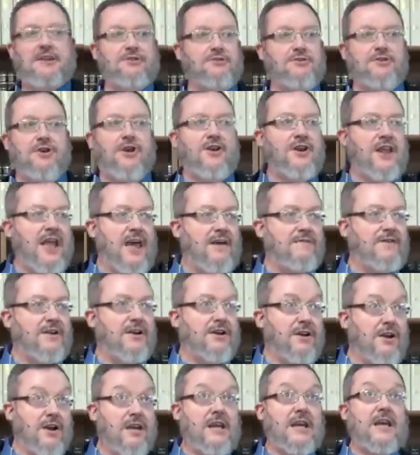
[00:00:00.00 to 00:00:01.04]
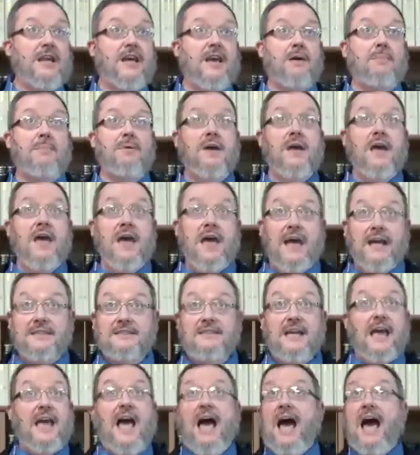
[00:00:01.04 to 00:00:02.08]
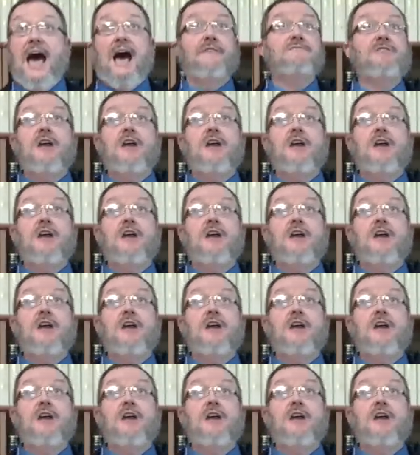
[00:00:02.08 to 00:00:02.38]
and third heaven look at him and say, I've